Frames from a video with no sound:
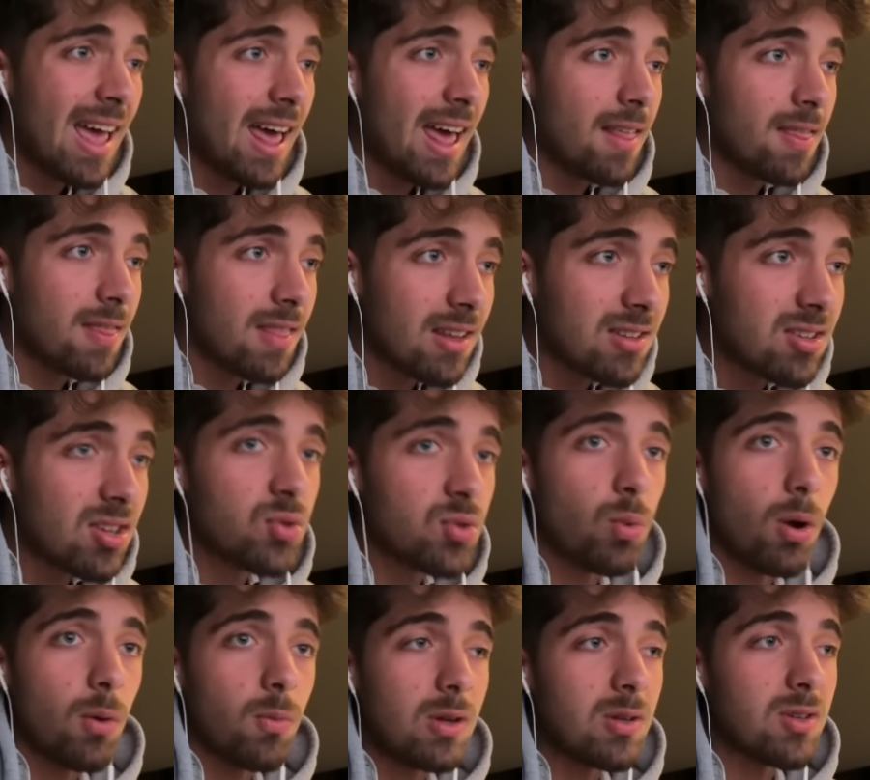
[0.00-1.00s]
And this is
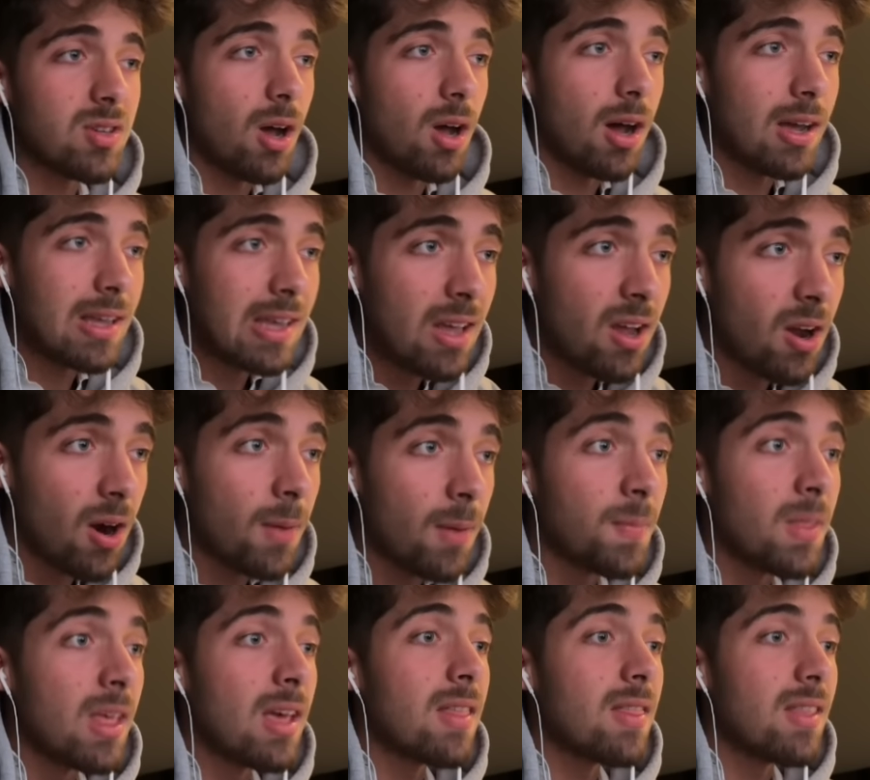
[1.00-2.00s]
what we saw
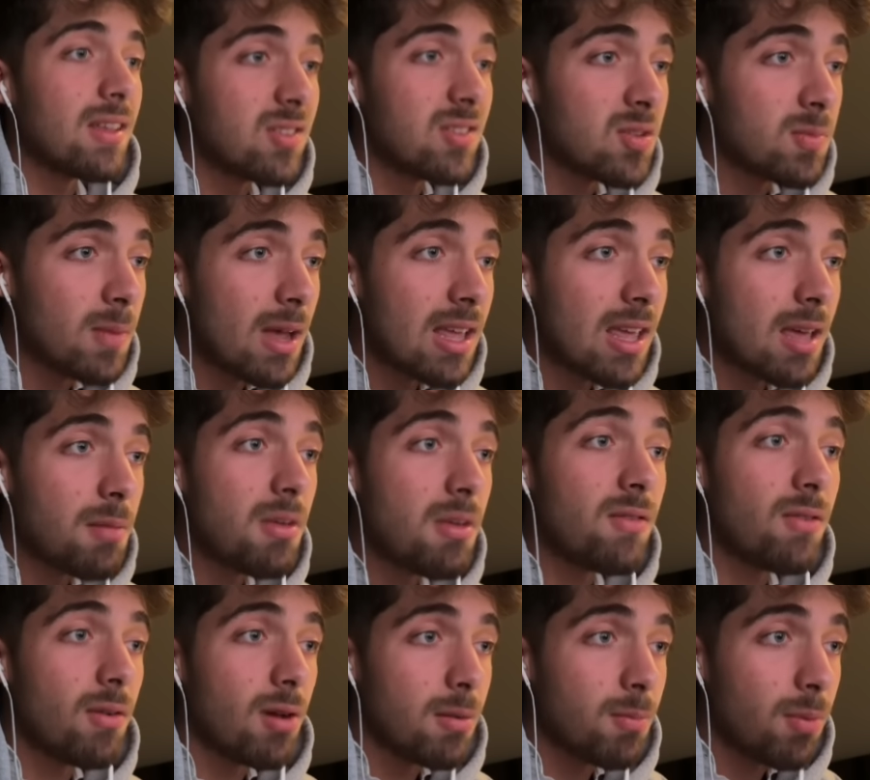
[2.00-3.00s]
here. This is making me
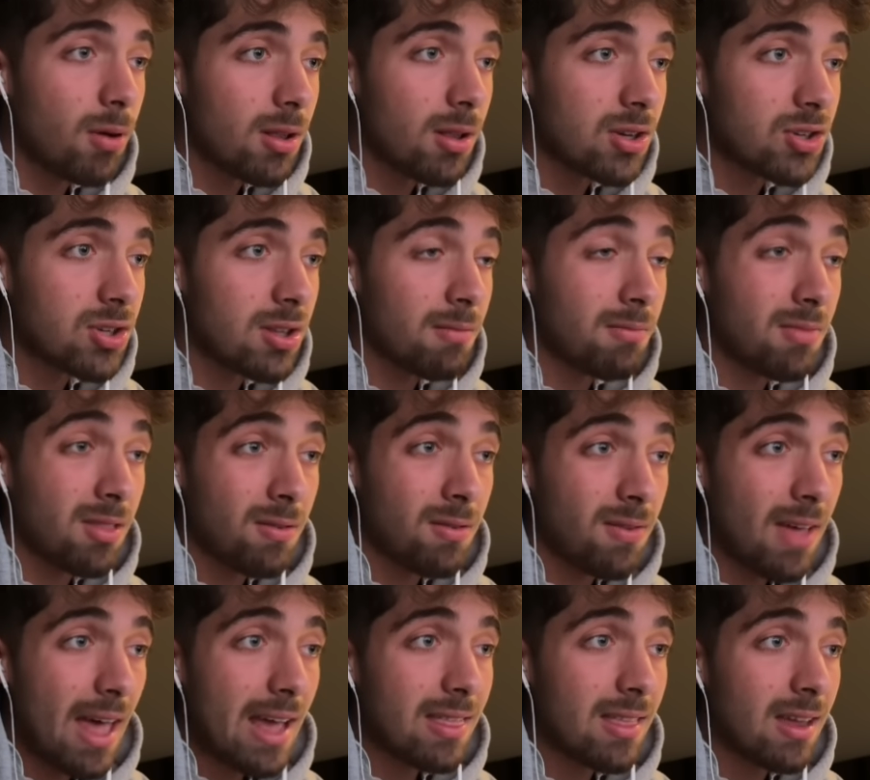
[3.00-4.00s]
very bullish. The
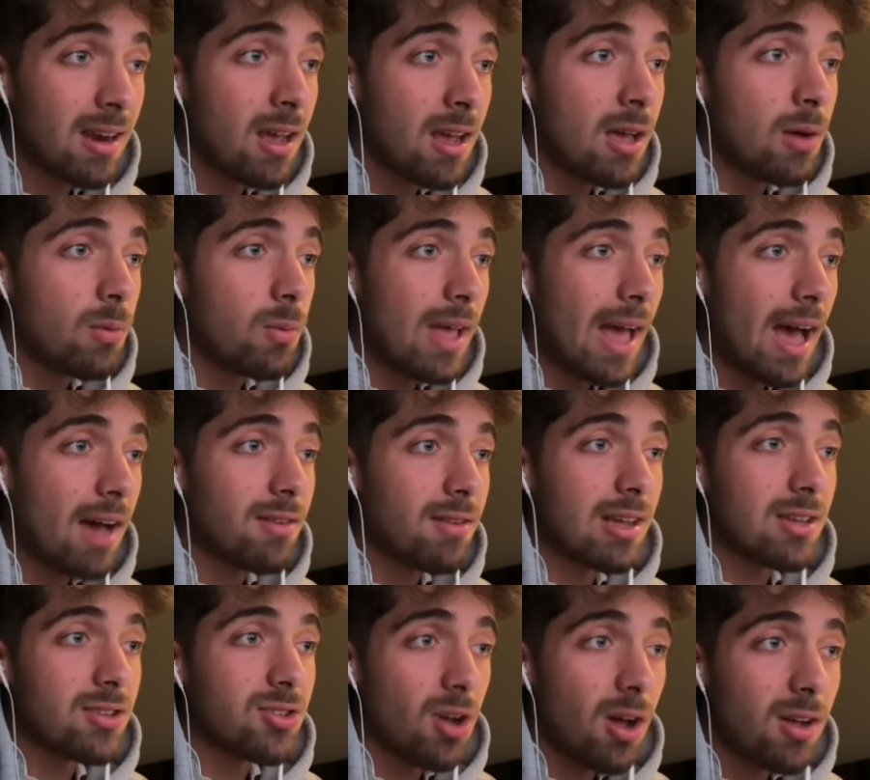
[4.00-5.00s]
fact that we have an
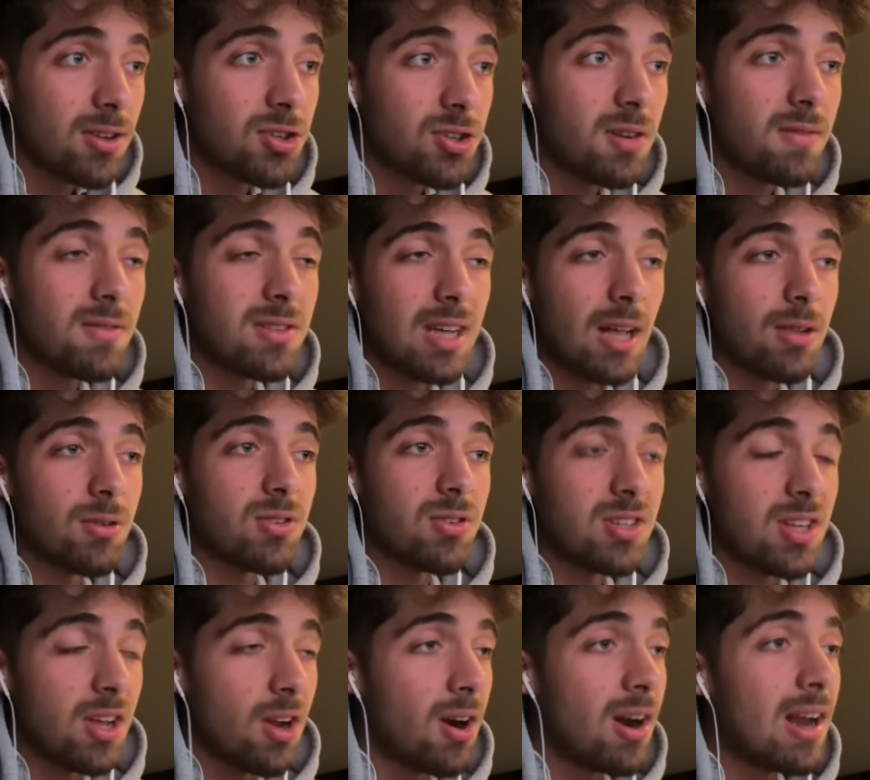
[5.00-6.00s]
exhaustion of sellers
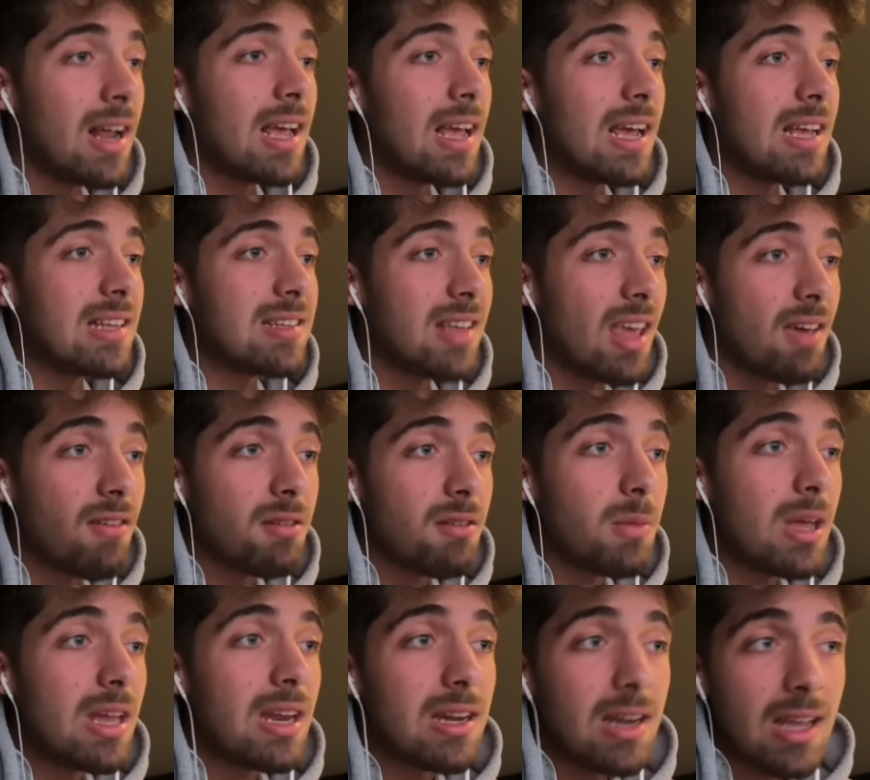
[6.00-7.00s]
here is giving
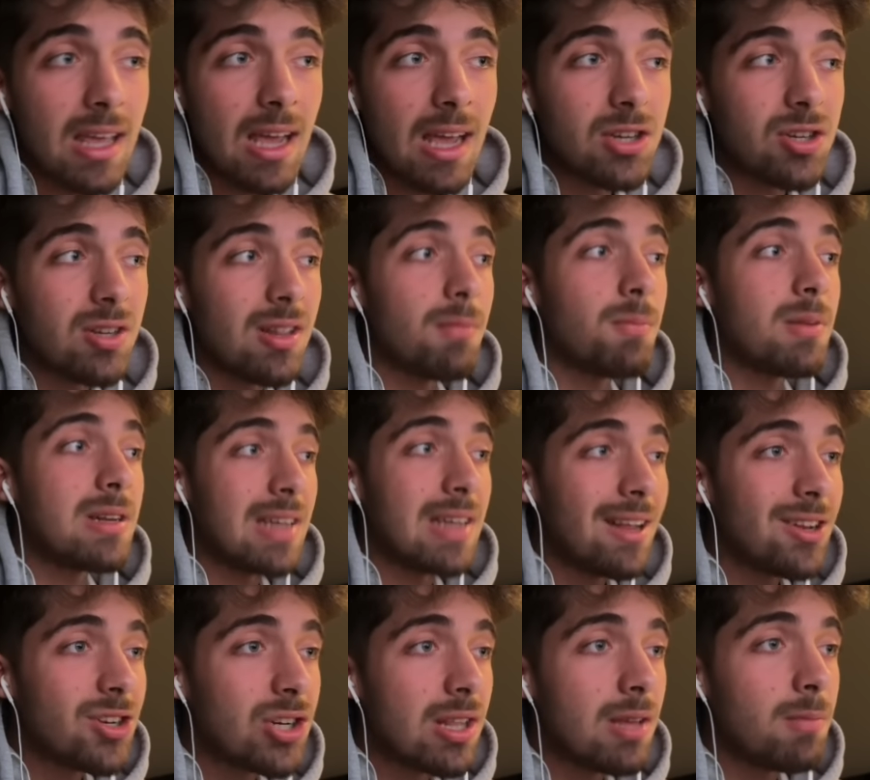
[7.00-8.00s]
me an indication that
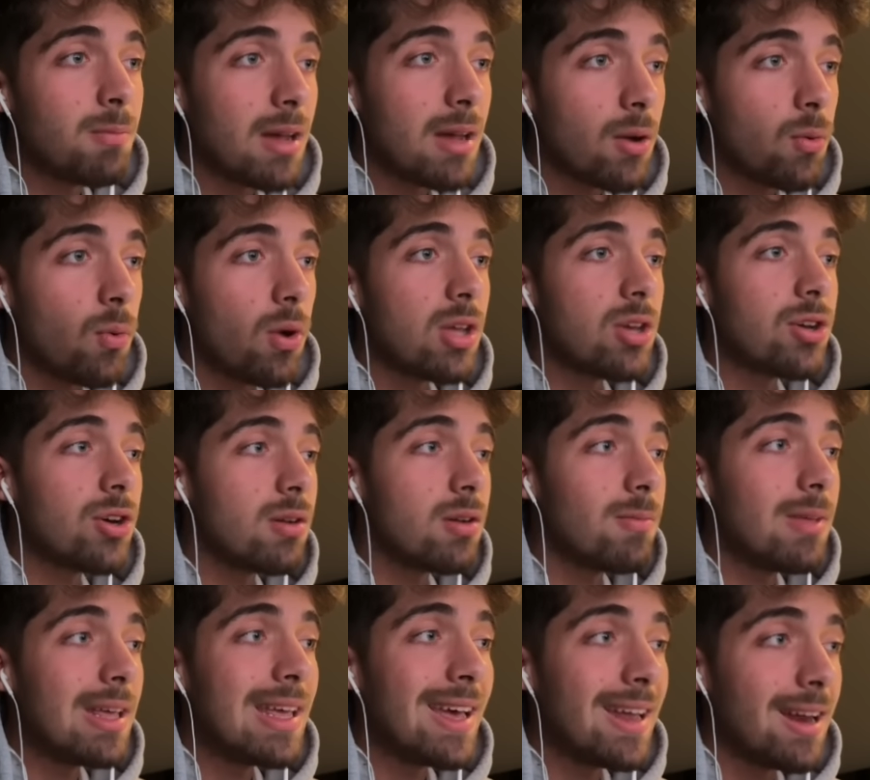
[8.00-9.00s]
potentially Bitcoin could
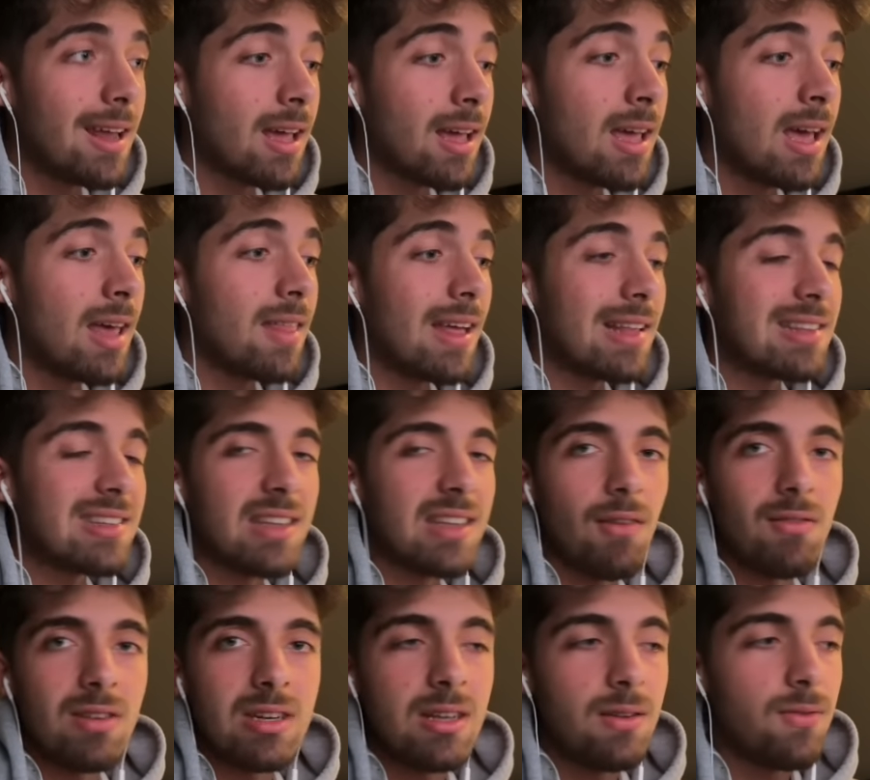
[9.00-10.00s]
be hitting that
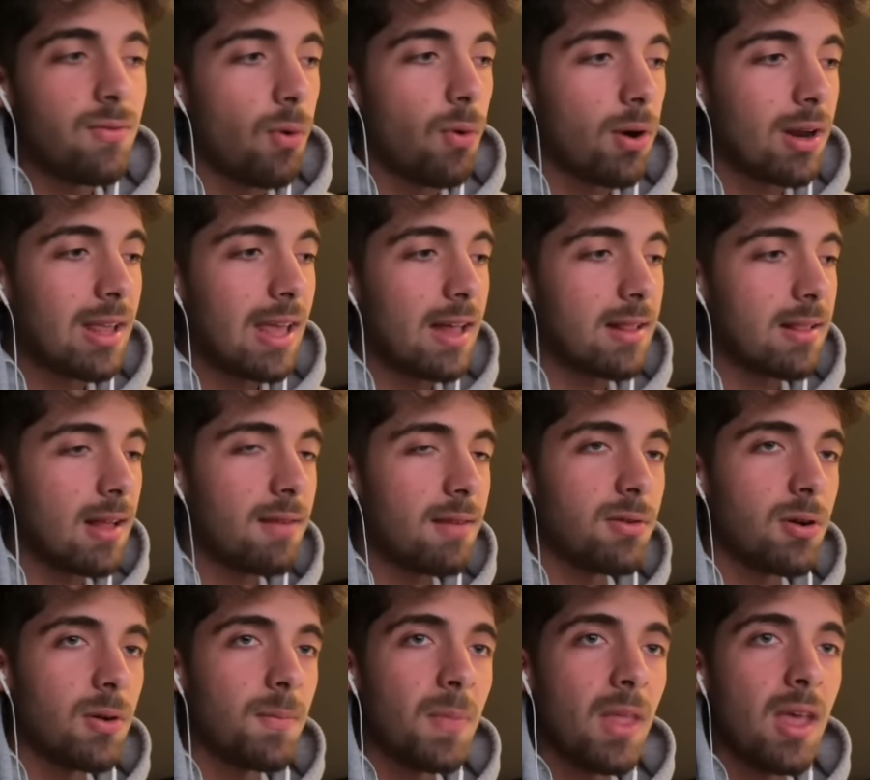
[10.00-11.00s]
74K
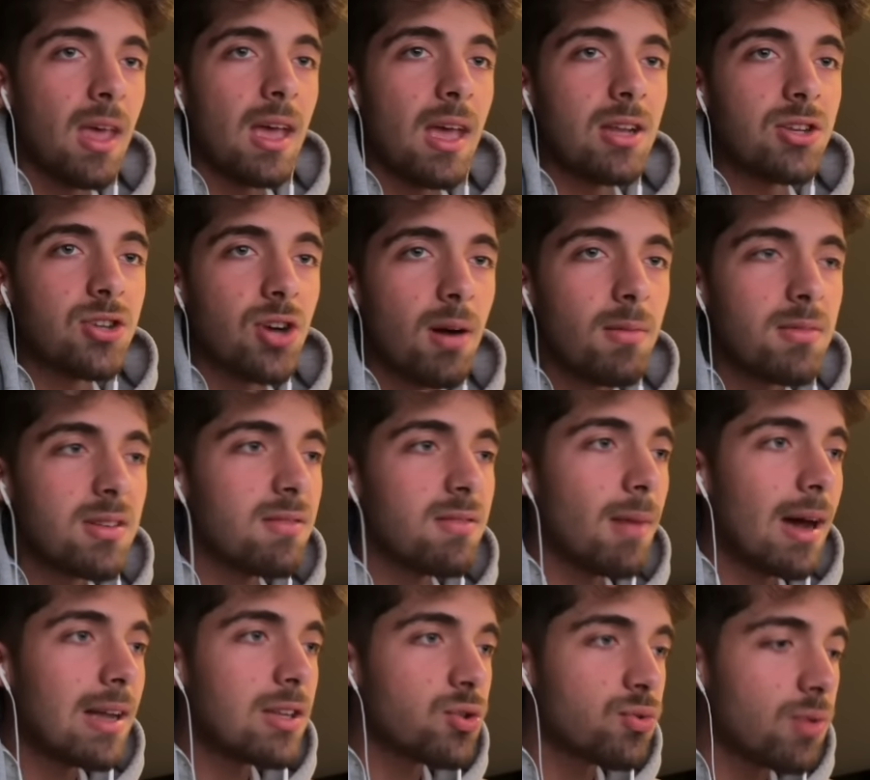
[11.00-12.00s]
level. In terms of
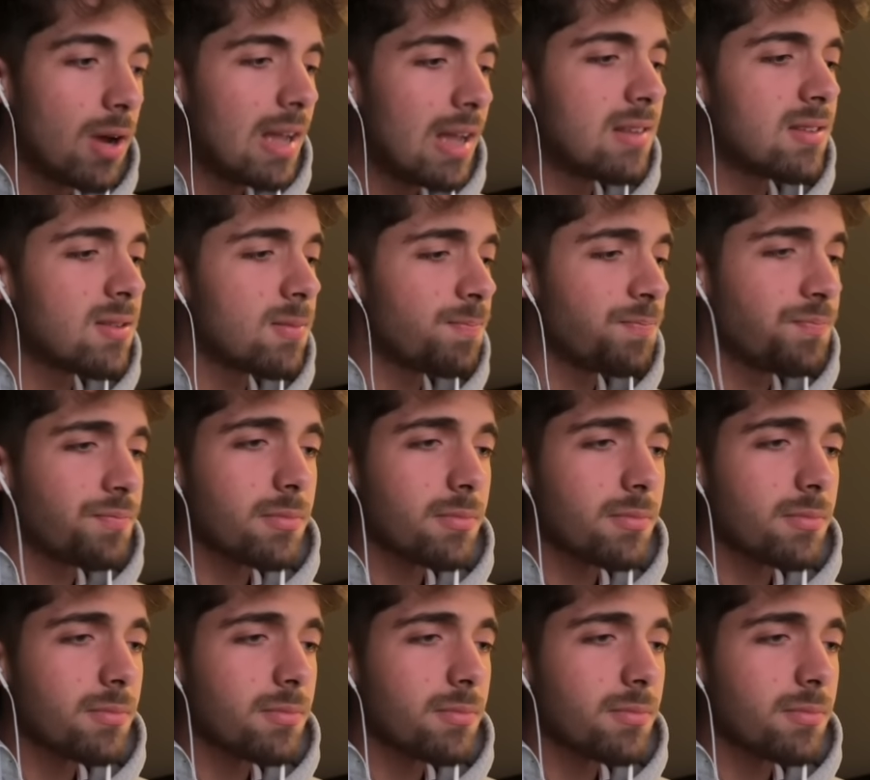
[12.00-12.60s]
my trades,